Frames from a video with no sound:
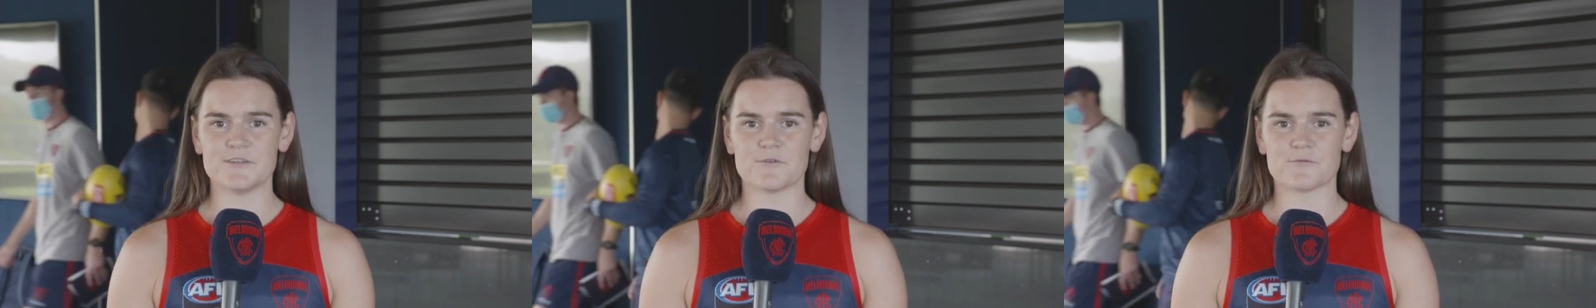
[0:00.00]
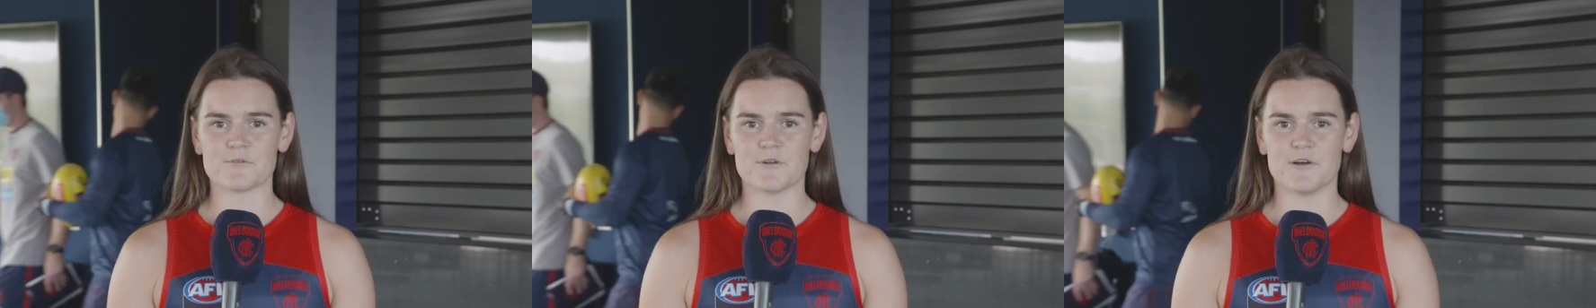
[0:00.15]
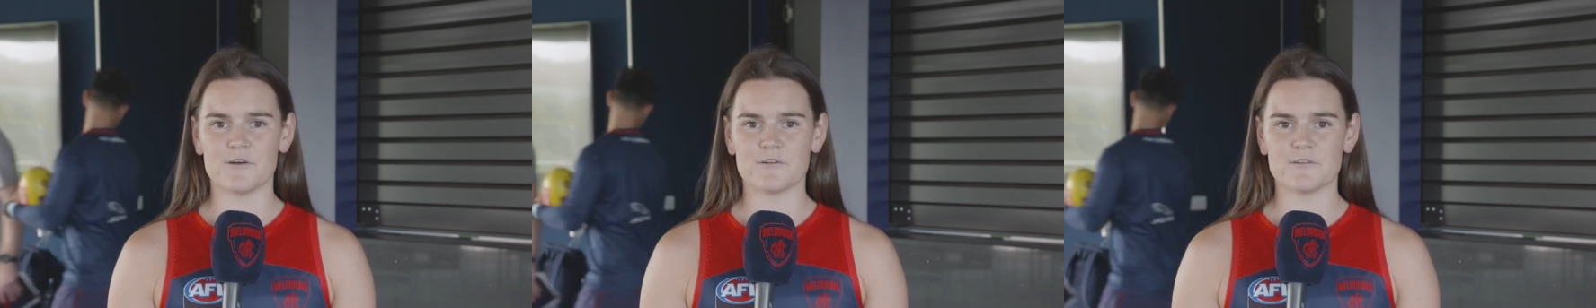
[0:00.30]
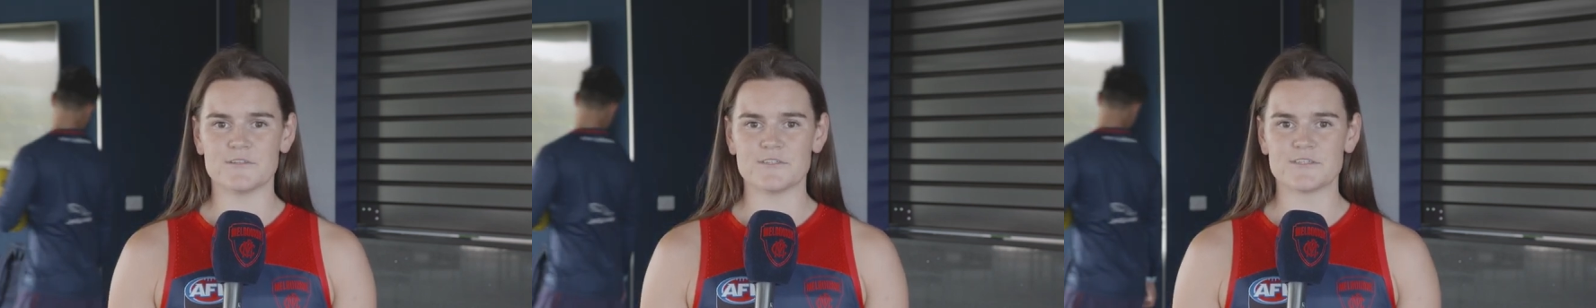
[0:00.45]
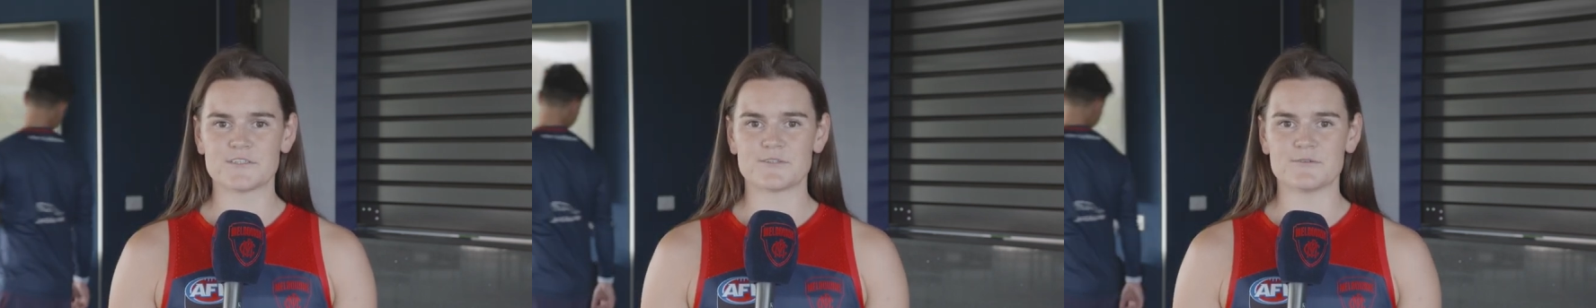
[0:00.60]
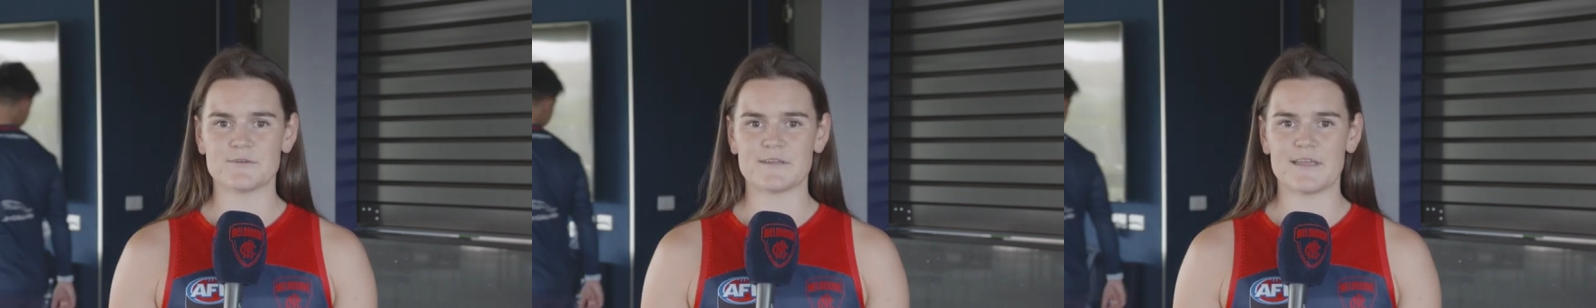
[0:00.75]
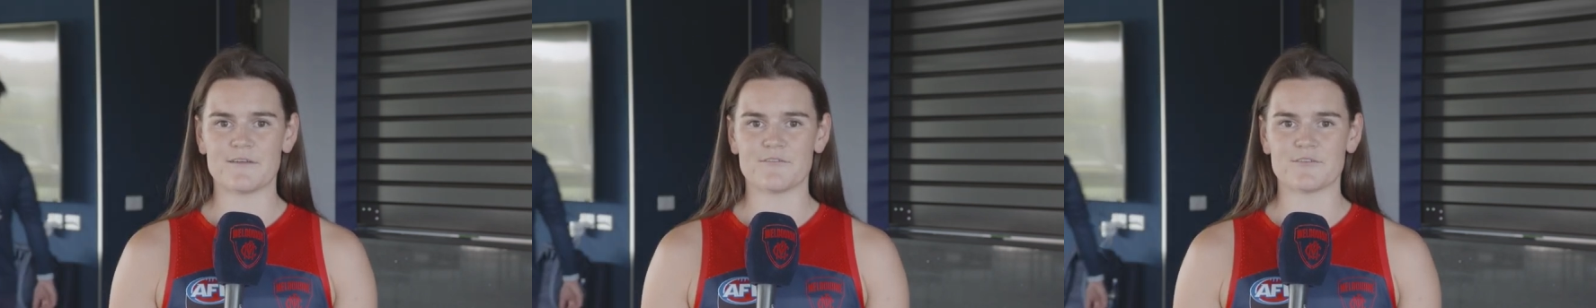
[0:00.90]
your role and just
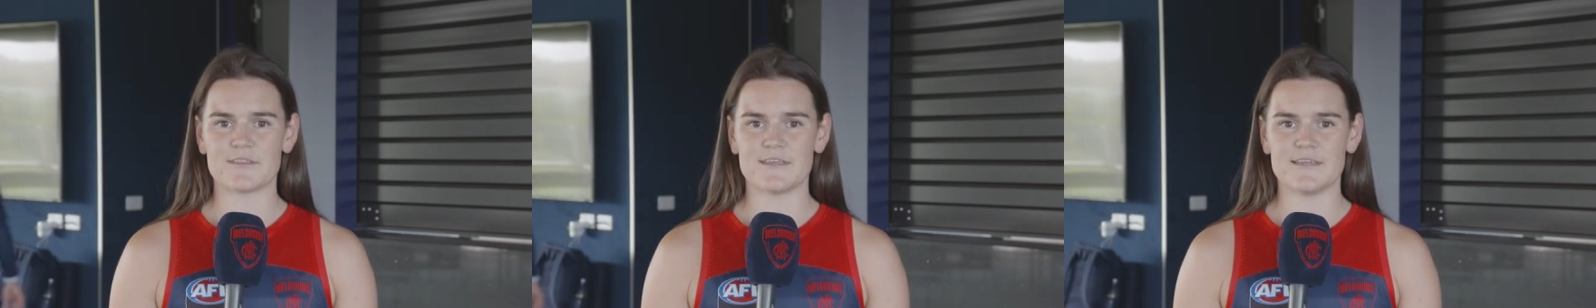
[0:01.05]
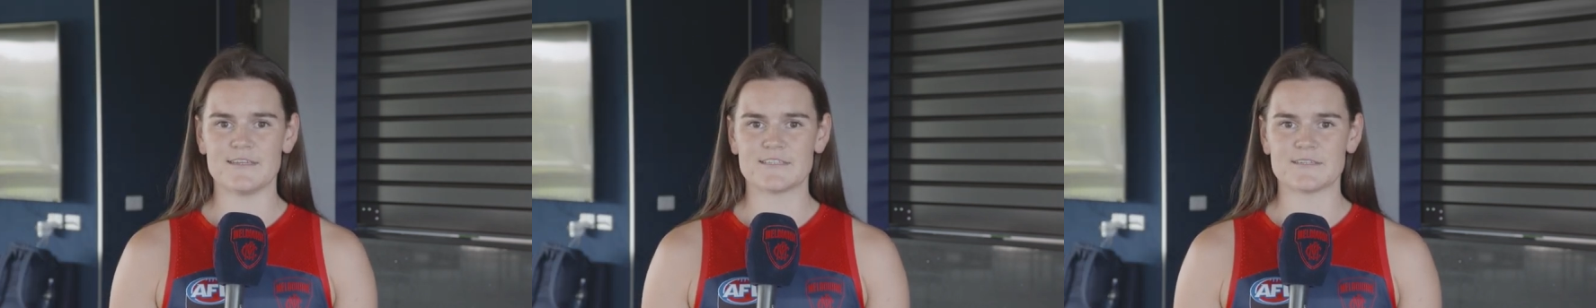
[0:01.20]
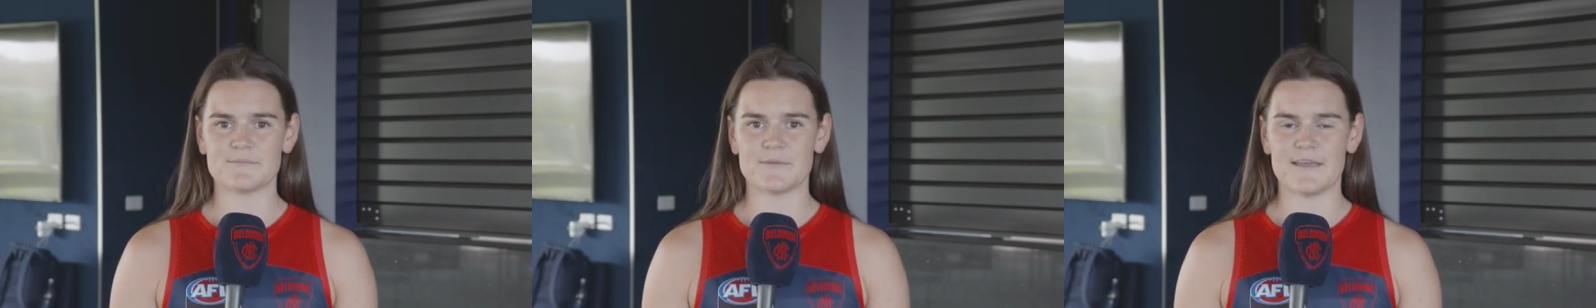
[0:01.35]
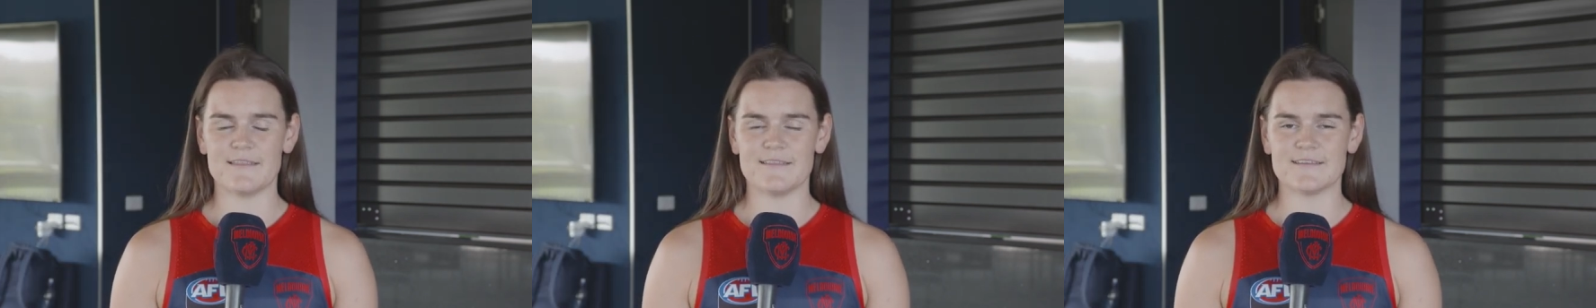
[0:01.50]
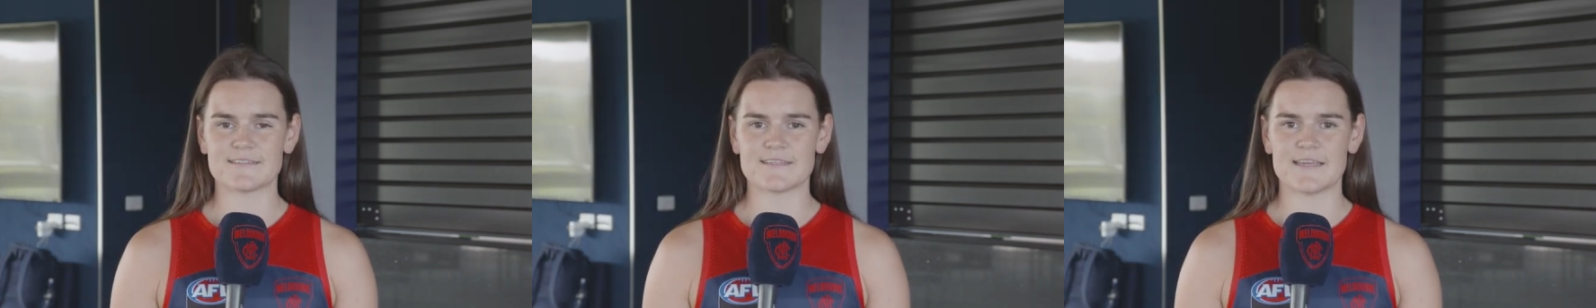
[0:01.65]
doing everything to make this